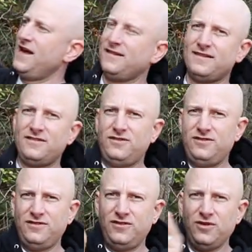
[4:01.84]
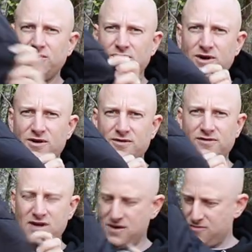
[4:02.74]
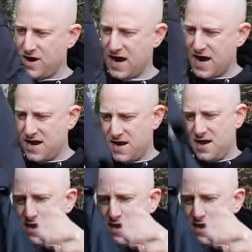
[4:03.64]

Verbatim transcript: has this two tones, kind of rad.